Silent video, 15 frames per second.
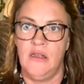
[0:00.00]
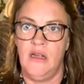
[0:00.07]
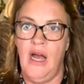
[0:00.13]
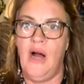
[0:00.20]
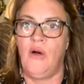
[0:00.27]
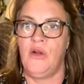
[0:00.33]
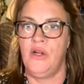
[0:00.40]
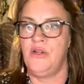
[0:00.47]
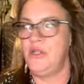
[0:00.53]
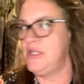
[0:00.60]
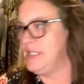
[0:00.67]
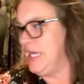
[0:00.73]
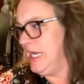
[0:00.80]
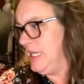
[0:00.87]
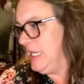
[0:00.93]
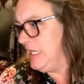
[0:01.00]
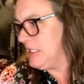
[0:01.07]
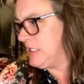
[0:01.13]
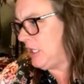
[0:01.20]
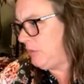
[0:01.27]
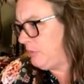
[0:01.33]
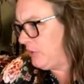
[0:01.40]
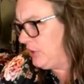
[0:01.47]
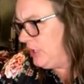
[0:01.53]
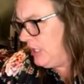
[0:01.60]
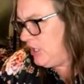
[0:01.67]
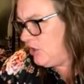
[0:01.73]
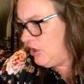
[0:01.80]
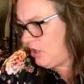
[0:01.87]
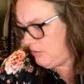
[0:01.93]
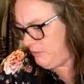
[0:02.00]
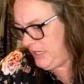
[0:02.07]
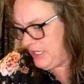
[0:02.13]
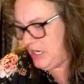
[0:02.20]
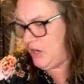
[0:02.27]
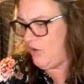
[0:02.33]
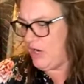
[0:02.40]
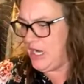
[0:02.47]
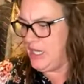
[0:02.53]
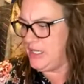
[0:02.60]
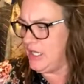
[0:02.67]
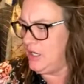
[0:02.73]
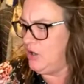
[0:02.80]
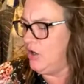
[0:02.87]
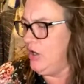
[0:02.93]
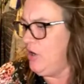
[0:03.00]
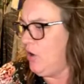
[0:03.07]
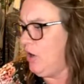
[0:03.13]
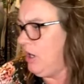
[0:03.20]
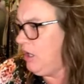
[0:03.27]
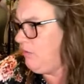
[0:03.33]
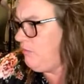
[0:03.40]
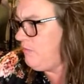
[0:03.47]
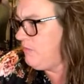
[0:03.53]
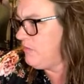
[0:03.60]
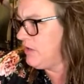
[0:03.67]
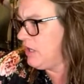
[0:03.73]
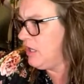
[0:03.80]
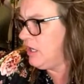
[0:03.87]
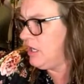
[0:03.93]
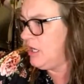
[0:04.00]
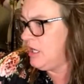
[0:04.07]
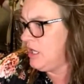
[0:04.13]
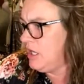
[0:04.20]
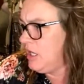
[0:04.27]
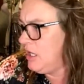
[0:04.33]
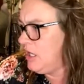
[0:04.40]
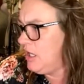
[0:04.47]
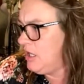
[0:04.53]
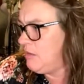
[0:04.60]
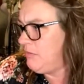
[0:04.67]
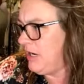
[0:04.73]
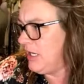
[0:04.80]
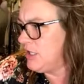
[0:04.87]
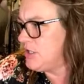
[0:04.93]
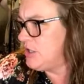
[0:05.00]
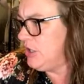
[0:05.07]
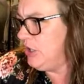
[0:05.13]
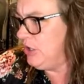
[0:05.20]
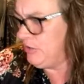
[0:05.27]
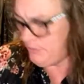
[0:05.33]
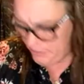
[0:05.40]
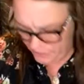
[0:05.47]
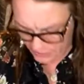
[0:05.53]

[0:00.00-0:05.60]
Oh, you're just saying that's so pretty. You're not bidding on anything, are you, darling? Make sure.